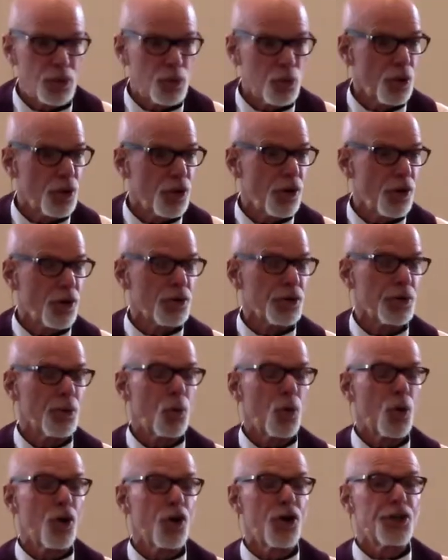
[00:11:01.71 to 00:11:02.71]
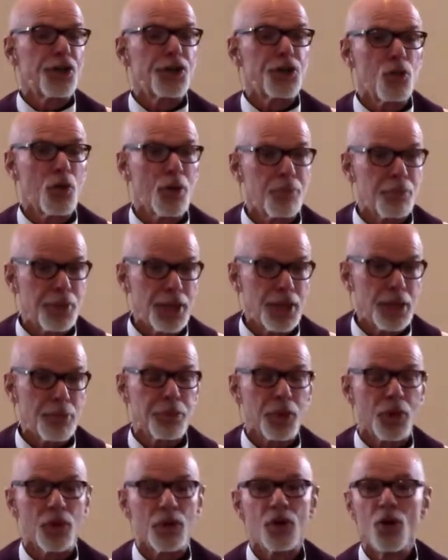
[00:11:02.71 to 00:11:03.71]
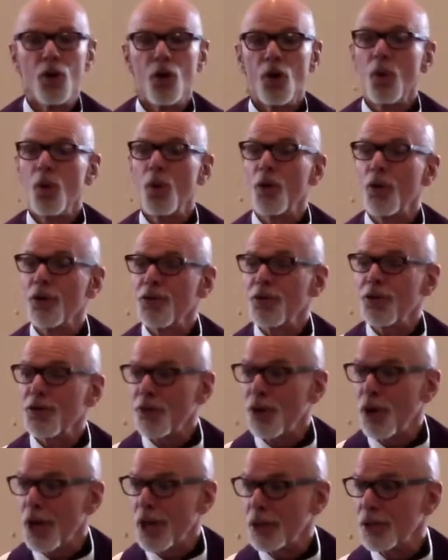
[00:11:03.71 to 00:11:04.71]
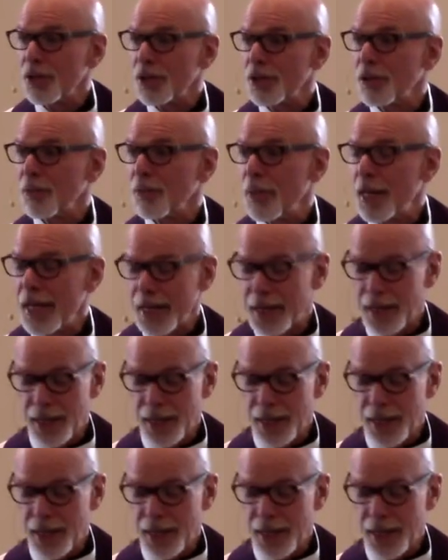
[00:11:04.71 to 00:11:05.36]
world, word to a people who were struggling to make